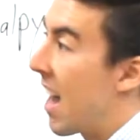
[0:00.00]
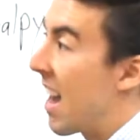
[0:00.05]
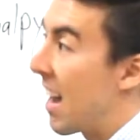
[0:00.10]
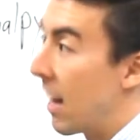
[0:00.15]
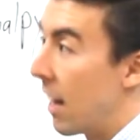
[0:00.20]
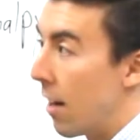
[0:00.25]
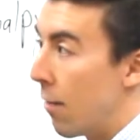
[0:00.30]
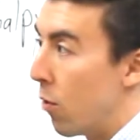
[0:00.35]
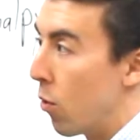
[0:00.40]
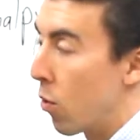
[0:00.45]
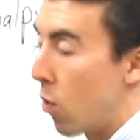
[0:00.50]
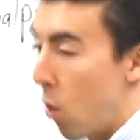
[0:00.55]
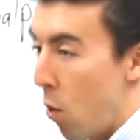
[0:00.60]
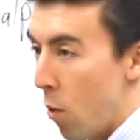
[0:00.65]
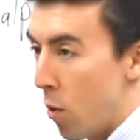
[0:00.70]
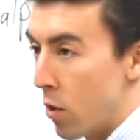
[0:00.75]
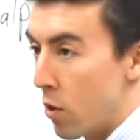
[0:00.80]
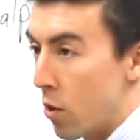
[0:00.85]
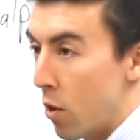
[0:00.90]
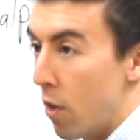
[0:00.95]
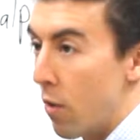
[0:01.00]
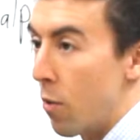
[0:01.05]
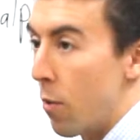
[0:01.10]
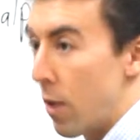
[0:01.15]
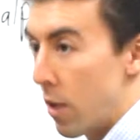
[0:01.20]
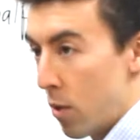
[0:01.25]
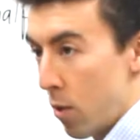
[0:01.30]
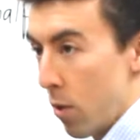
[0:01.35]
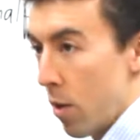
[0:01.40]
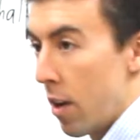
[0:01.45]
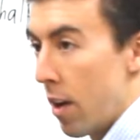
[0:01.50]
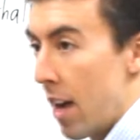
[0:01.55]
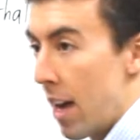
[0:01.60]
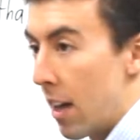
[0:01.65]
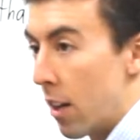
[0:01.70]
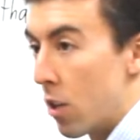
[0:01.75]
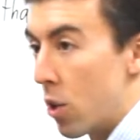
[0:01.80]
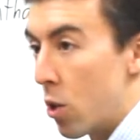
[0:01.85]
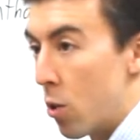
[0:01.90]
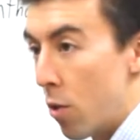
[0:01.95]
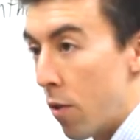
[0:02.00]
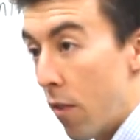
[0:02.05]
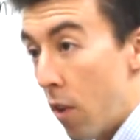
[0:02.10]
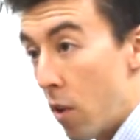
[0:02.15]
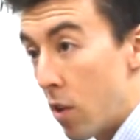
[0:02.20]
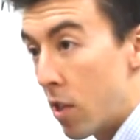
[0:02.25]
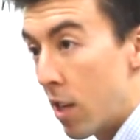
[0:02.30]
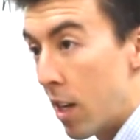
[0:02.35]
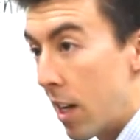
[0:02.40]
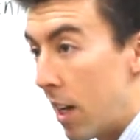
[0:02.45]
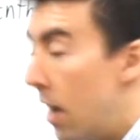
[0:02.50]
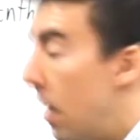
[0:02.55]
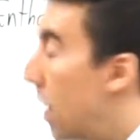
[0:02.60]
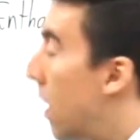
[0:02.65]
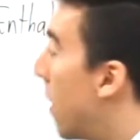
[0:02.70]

A-level course or you went to an English university,